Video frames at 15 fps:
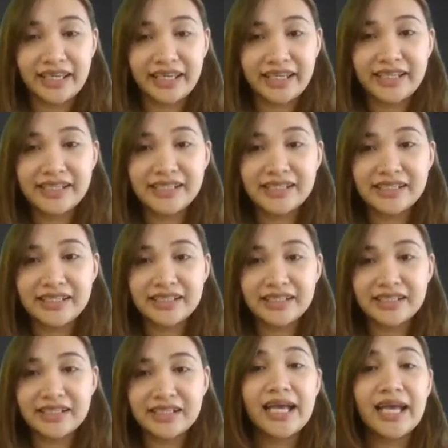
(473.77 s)
8.
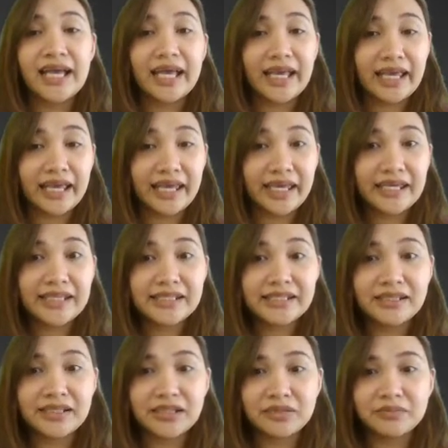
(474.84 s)
8
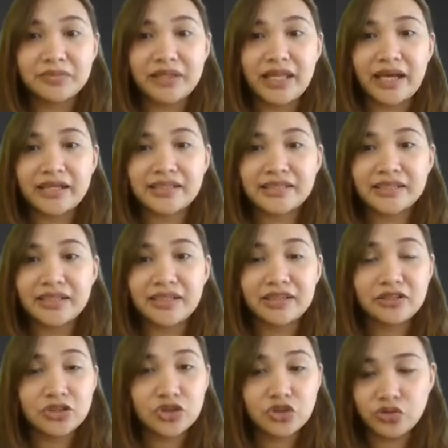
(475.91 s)
plus
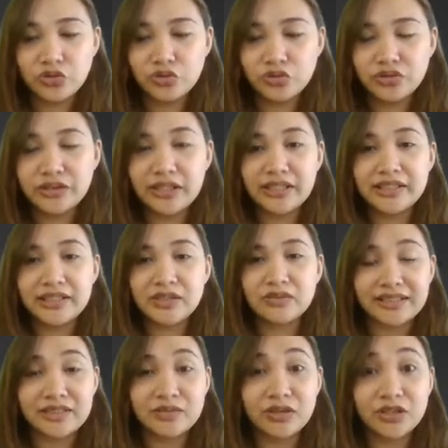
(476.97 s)
2 that is equal
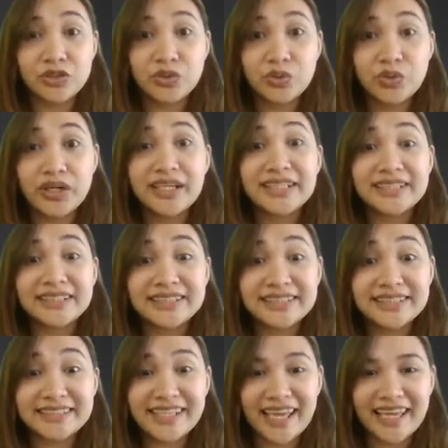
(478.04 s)
equal to
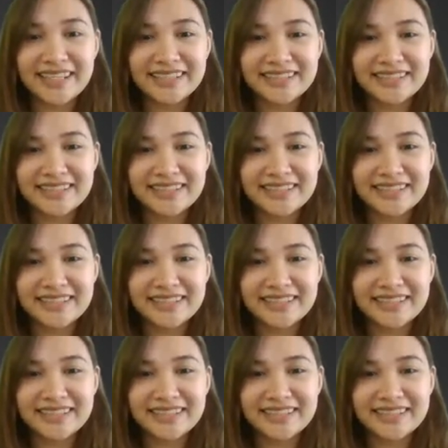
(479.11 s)
10.